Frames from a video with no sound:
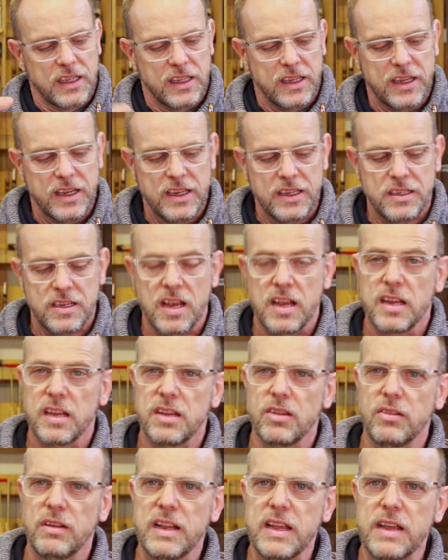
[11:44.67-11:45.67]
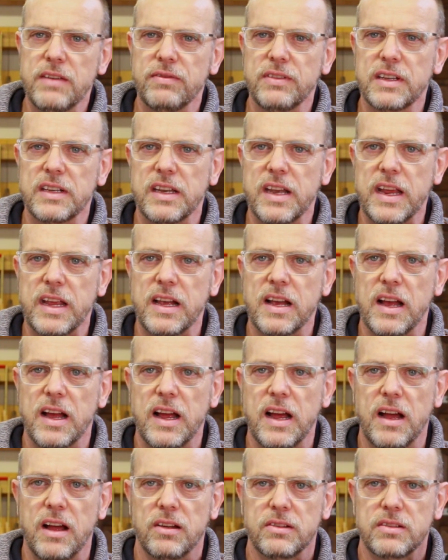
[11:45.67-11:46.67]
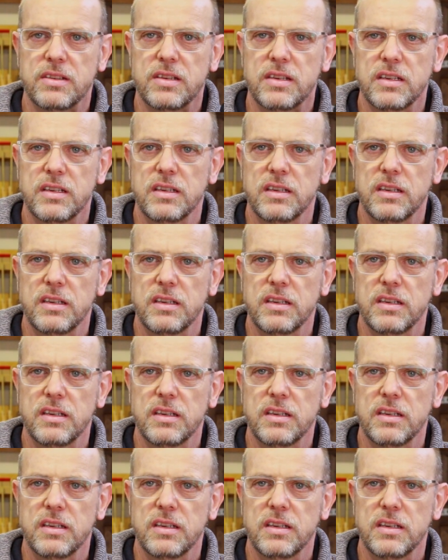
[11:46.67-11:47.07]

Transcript: is you leave the knicker out